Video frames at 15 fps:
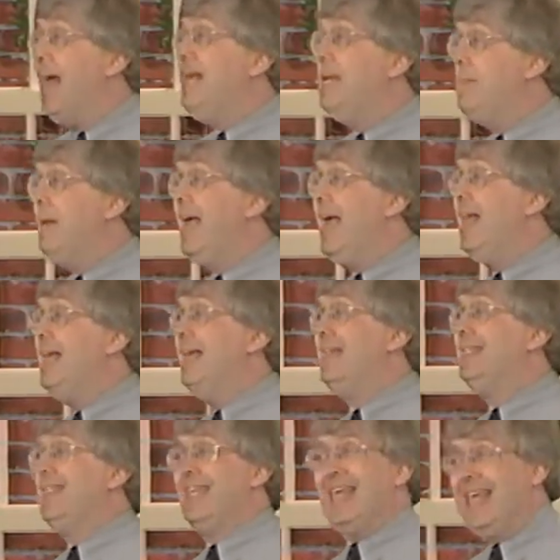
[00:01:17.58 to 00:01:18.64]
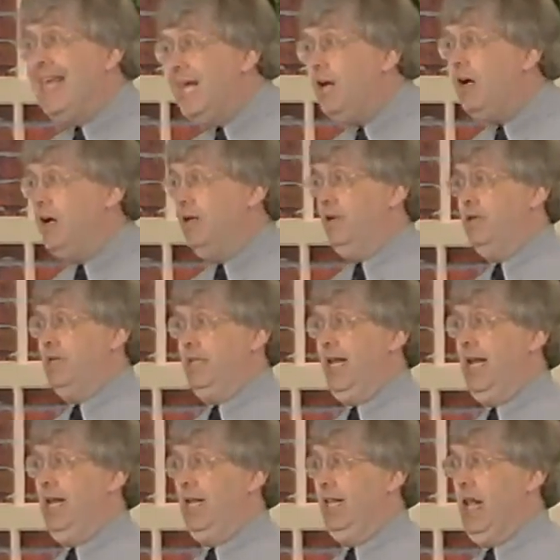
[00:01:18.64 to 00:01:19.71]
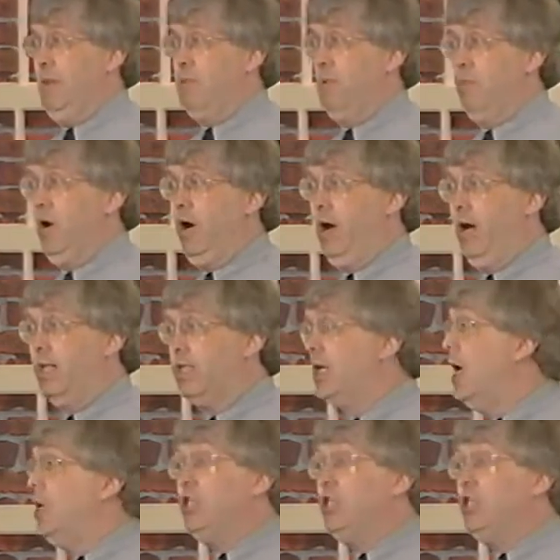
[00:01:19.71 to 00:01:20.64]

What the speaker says: and demand is the key to understanding labor markets,